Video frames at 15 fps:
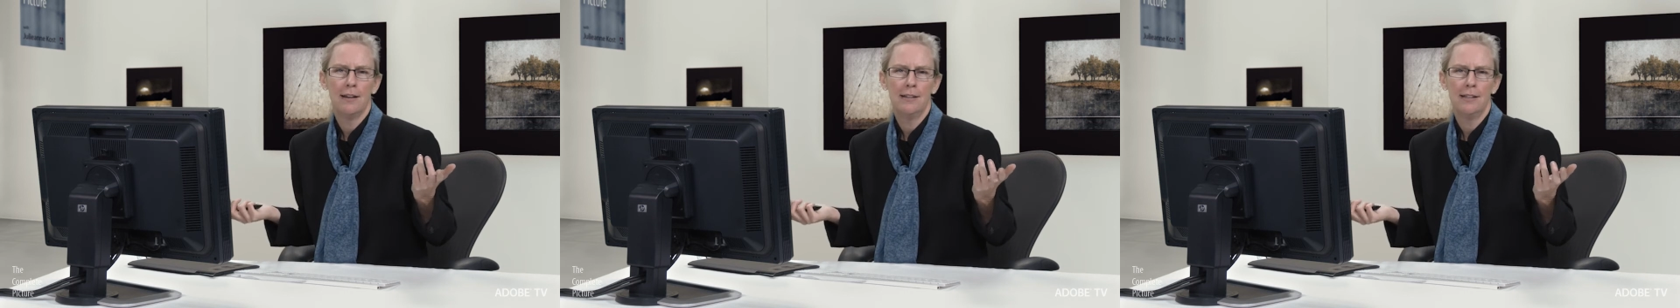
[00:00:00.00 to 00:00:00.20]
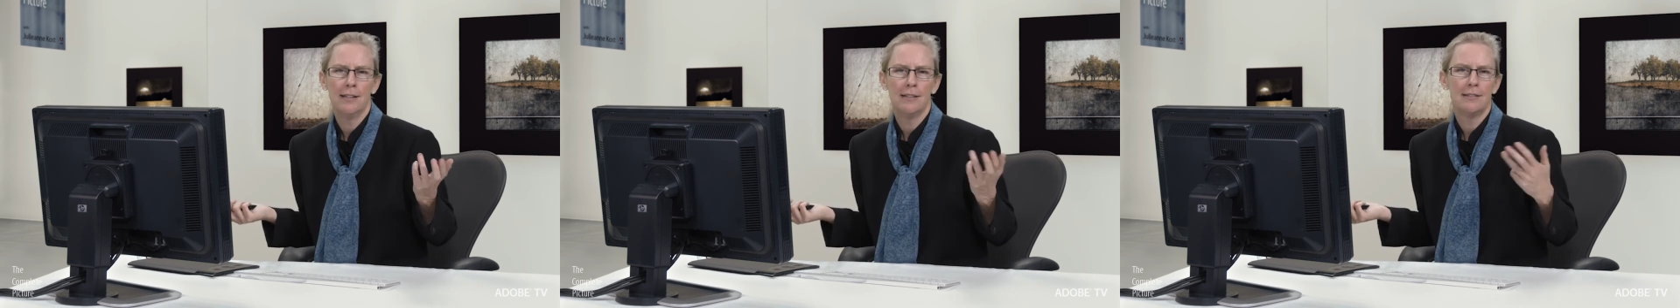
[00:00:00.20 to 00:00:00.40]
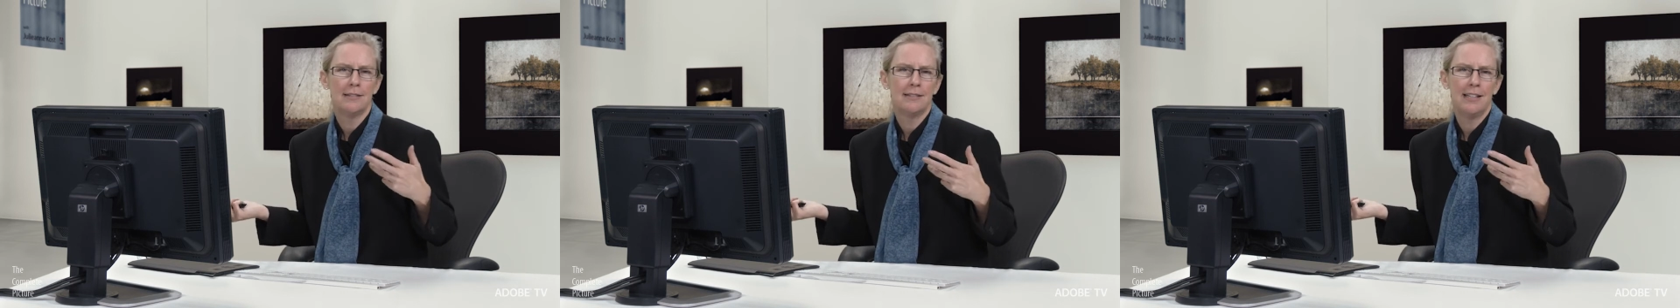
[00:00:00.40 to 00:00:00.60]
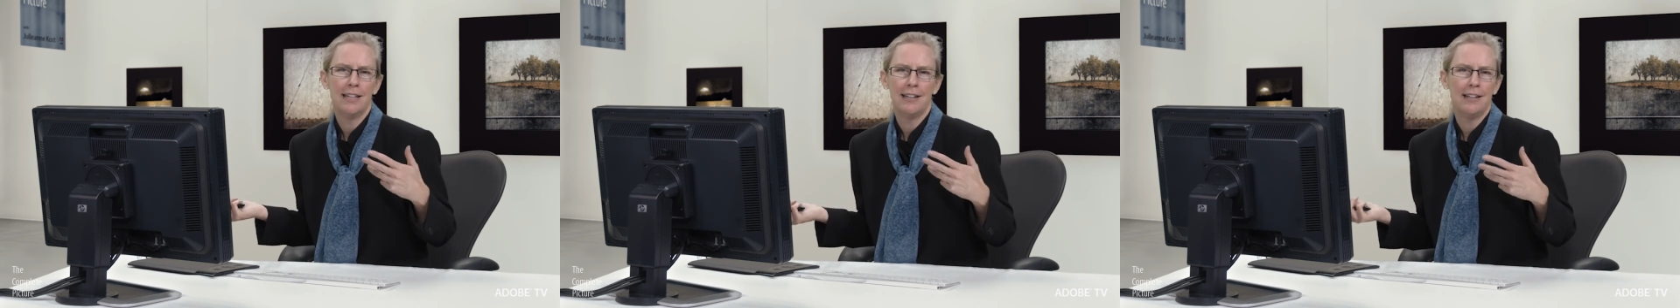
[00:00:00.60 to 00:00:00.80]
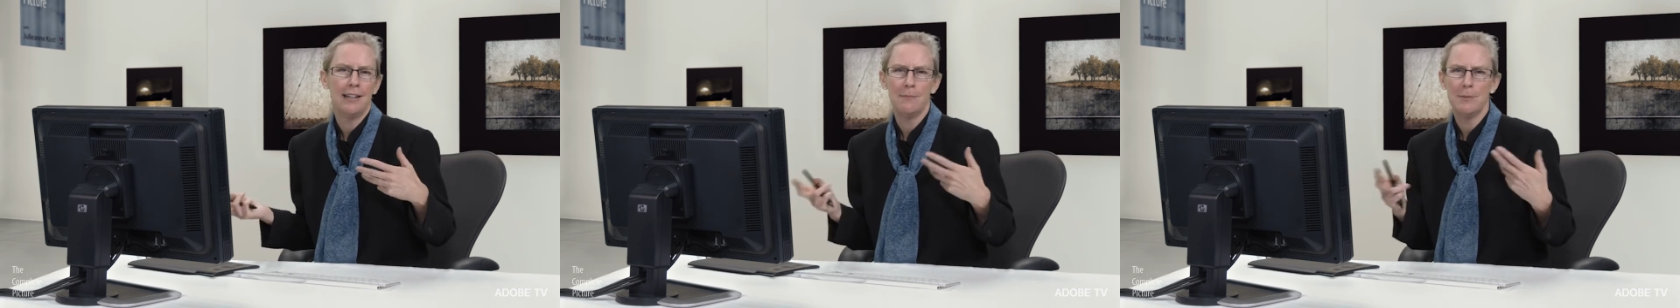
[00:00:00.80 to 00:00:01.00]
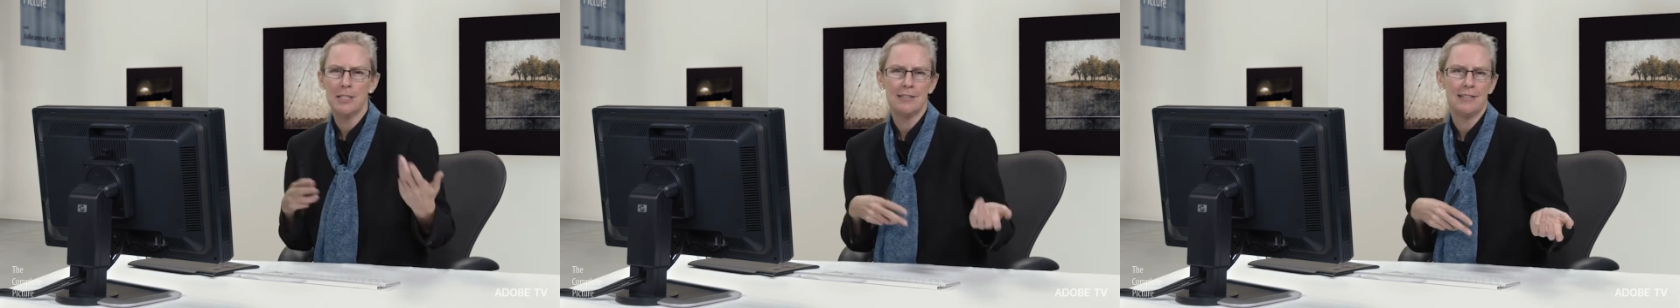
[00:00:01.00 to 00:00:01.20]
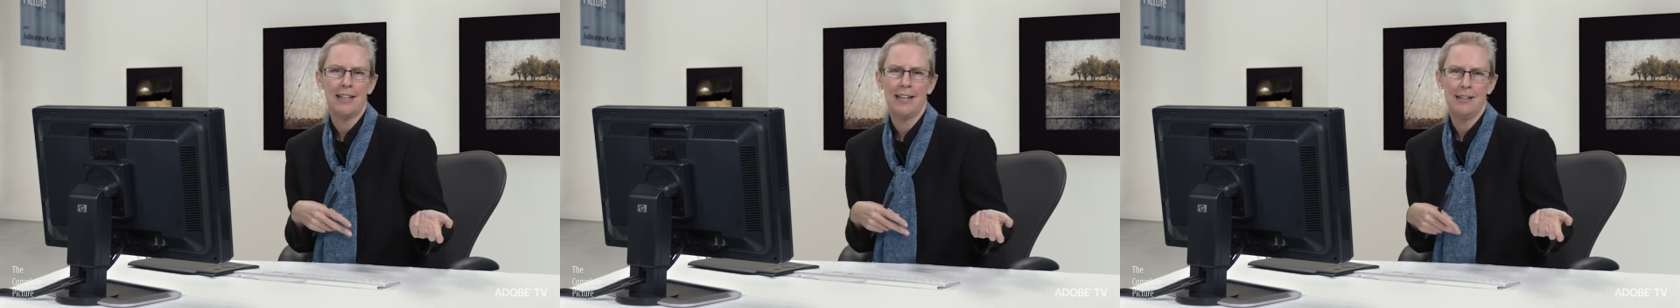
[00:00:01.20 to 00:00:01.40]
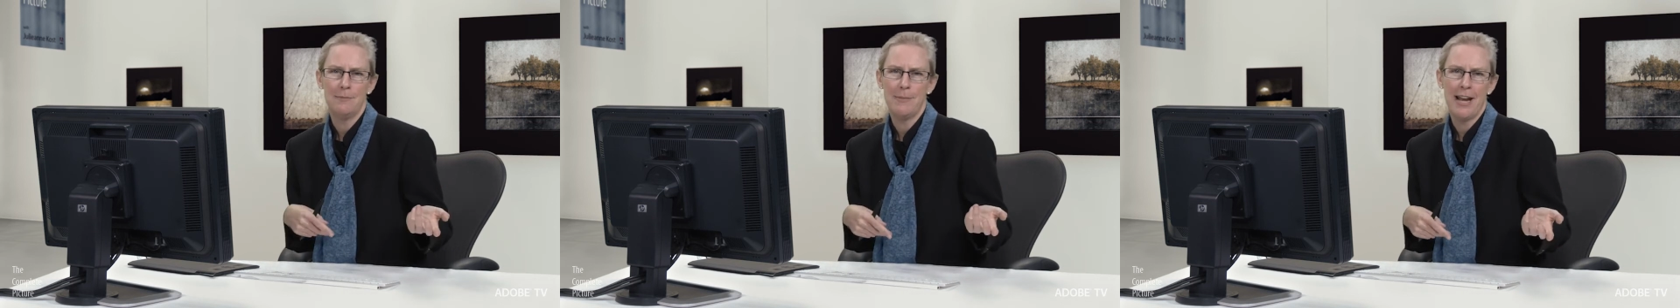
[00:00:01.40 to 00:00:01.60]
it's getting images
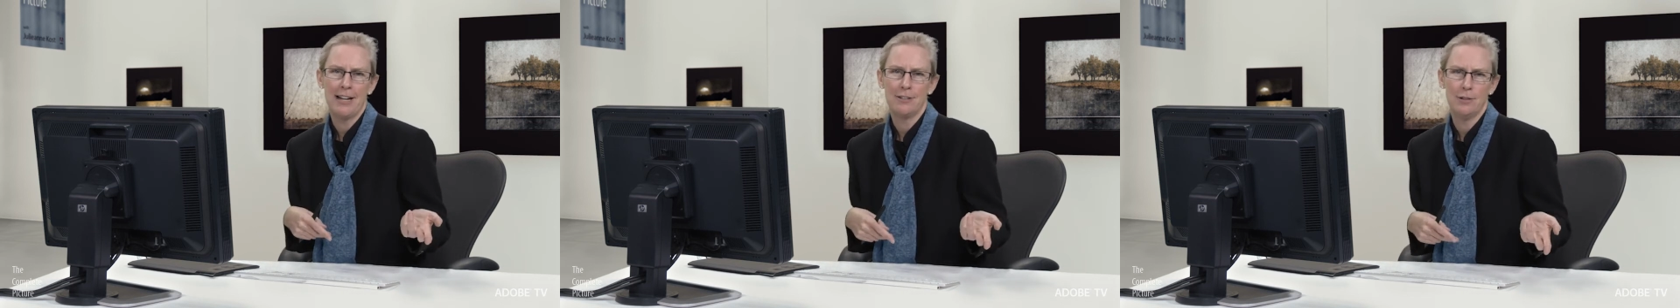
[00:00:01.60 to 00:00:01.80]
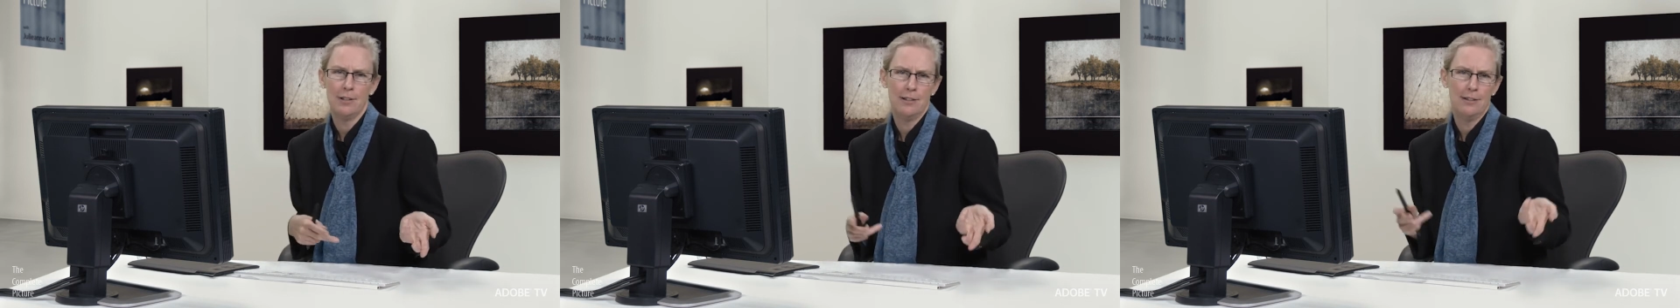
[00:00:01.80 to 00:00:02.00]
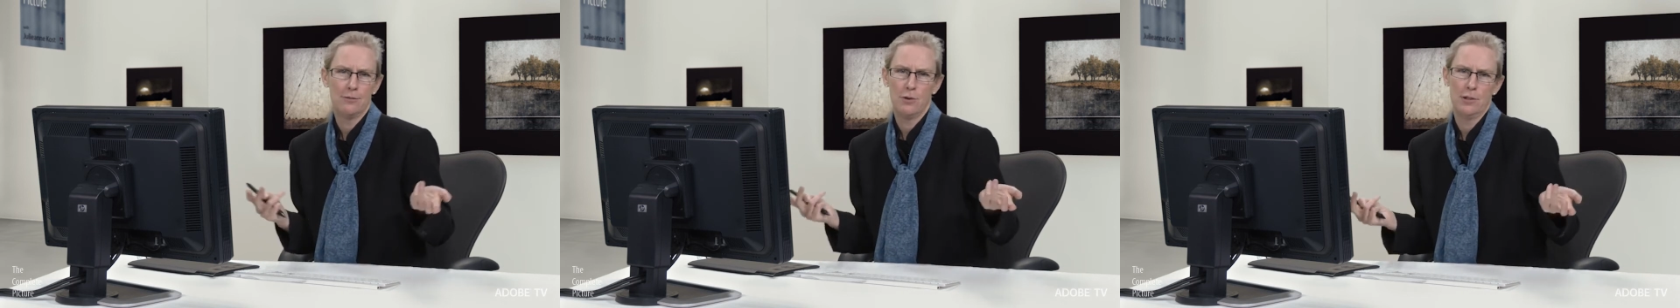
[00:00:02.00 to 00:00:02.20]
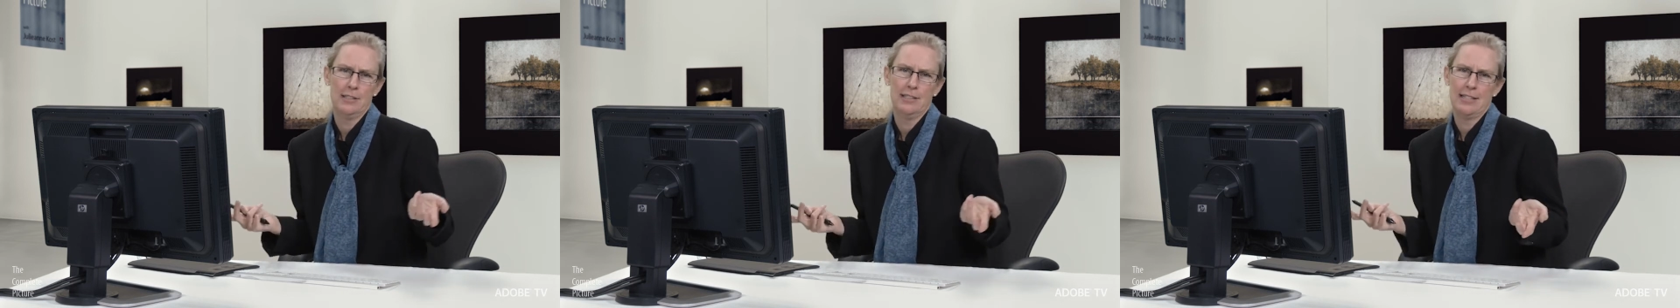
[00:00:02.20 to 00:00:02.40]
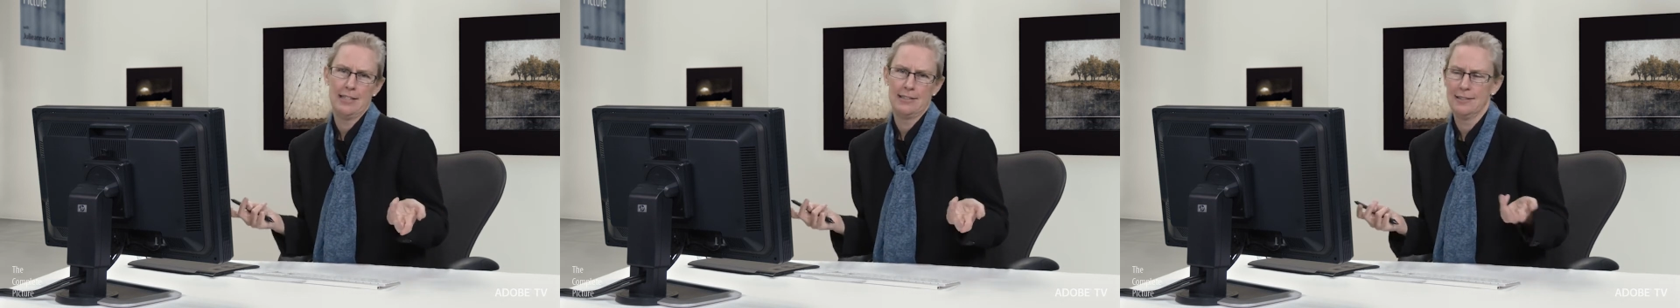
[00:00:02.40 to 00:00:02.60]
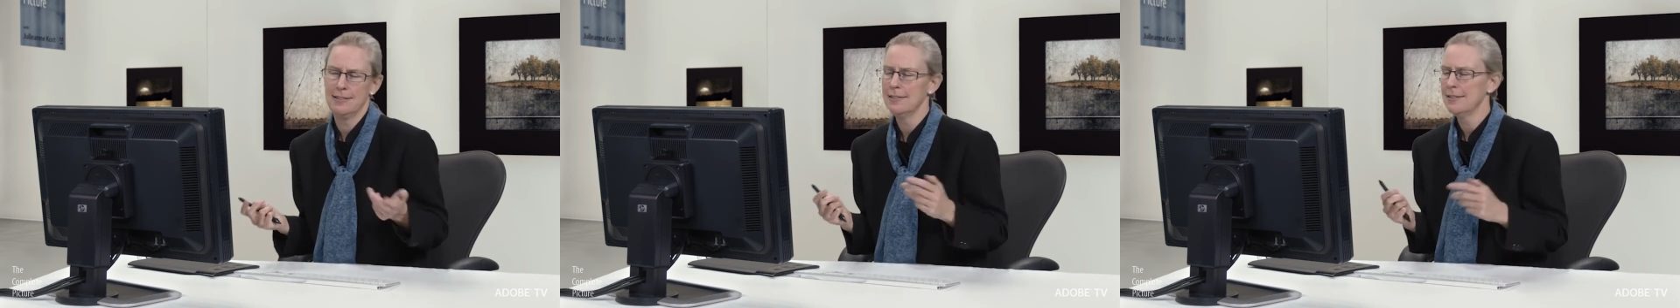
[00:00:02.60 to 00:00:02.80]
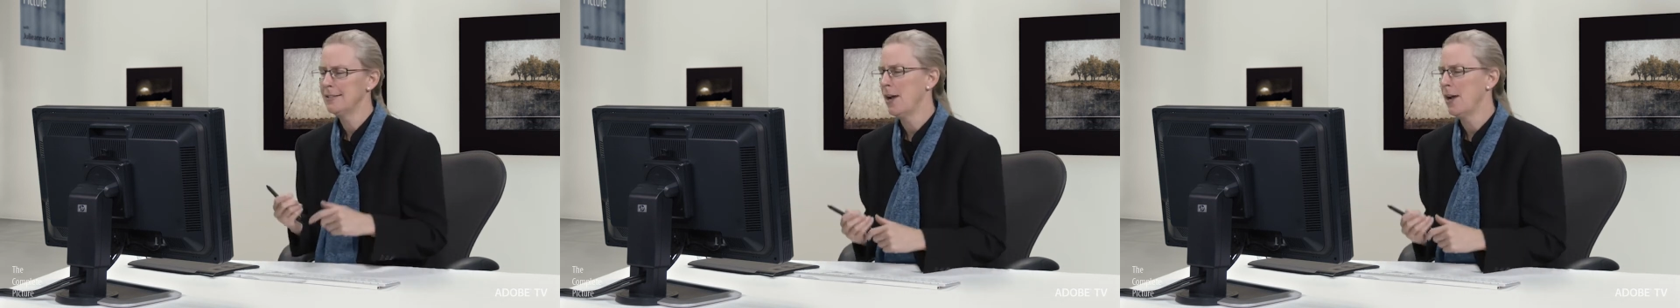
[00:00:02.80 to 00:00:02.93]
handed back to it? Of course it doesn't.